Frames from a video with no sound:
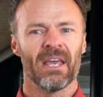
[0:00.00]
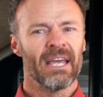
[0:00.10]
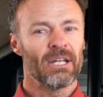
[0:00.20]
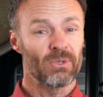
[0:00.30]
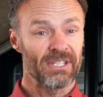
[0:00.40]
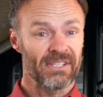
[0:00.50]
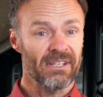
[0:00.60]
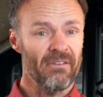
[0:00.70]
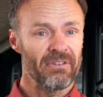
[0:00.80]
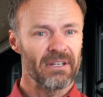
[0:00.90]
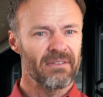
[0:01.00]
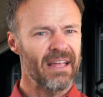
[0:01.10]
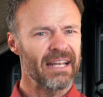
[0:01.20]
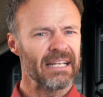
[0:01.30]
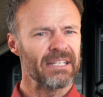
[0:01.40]
It was discovered
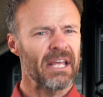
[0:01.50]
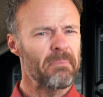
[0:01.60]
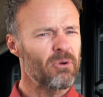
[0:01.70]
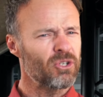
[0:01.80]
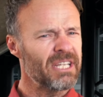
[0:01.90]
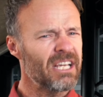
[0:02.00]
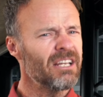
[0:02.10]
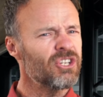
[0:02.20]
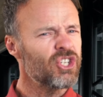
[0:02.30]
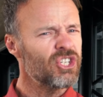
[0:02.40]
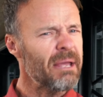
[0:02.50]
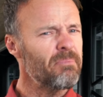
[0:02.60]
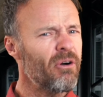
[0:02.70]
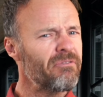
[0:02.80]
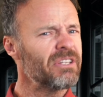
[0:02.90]
that it is a particular shape
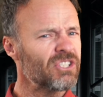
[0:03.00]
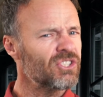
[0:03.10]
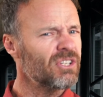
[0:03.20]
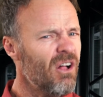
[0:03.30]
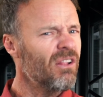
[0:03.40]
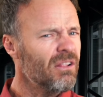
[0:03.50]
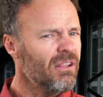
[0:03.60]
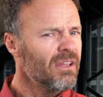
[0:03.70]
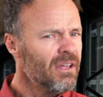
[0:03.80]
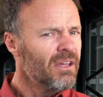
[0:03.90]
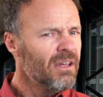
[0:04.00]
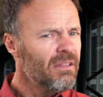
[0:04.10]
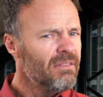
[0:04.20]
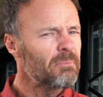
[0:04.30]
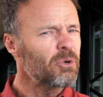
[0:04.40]
of the skull
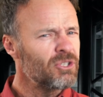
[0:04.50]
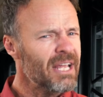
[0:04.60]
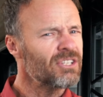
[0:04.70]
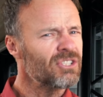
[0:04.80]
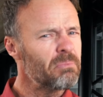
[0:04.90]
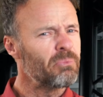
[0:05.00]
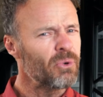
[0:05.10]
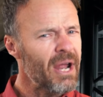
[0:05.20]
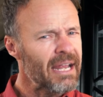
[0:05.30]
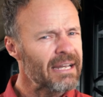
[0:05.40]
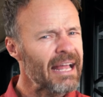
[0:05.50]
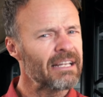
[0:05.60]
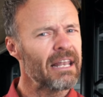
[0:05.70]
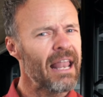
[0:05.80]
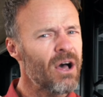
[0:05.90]
that protects the brain and
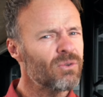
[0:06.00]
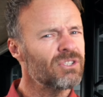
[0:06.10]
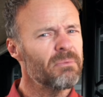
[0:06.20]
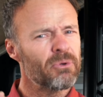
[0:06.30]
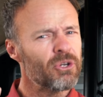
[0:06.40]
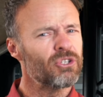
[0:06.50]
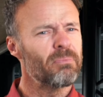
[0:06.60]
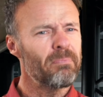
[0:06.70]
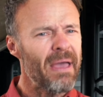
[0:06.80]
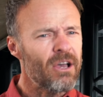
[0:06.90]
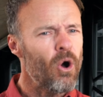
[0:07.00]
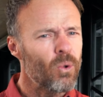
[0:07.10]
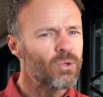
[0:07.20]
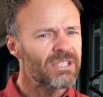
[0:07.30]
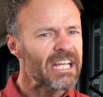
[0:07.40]
allows the bird to peck
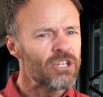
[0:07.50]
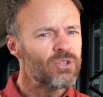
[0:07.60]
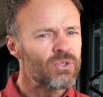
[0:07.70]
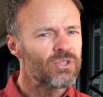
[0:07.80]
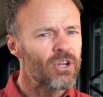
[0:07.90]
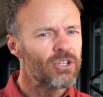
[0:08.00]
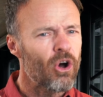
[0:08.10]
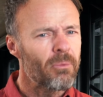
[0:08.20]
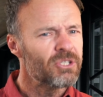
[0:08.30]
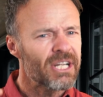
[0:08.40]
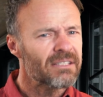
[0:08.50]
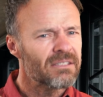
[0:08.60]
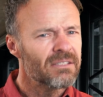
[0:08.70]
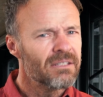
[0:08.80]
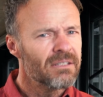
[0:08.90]
holes into solid
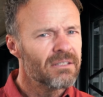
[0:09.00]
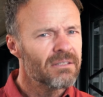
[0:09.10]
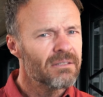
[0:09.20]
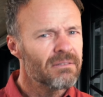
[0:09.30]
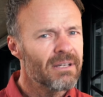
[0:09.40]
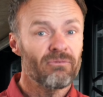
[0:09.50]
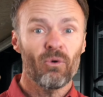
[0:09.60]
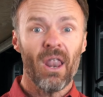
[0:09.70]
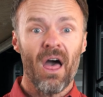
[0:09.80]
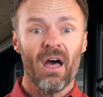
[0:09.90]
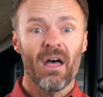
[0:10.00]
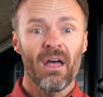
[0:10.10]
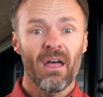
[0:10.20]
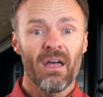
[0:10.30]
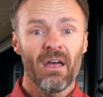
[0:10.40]
objects. And voila,
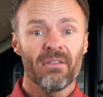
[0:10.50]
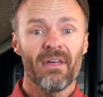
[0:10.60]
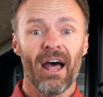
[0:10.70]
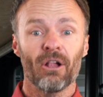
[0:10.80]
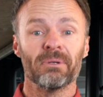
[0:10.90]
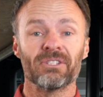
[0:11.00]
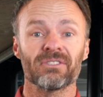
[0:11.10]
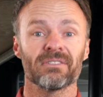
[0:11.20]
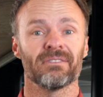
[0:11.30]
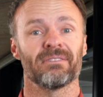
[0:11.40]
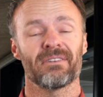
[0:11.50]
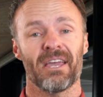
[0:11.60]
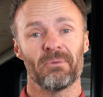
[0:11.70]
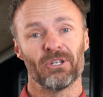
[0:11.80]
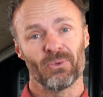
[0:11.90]
helmets
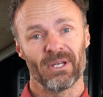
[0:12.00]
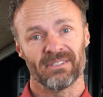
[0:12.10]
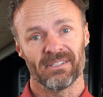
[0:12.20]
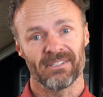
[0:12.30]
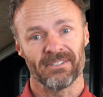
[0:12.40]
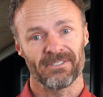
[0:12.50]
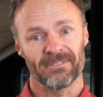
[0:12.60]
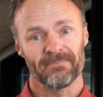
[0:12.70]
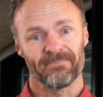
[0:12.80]
came into existence.